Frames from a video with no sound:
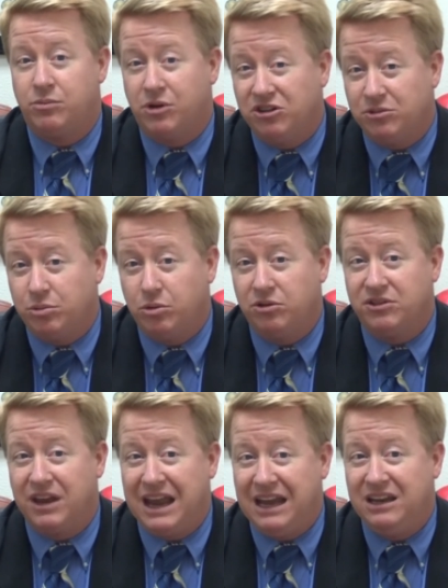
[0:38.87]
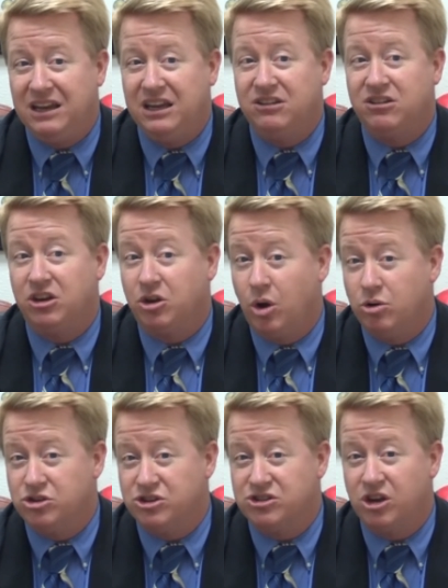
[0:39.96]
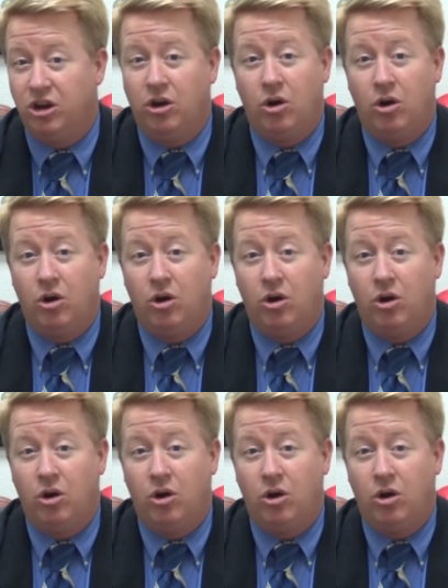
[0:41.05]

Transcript: Principals, ADs, and coaches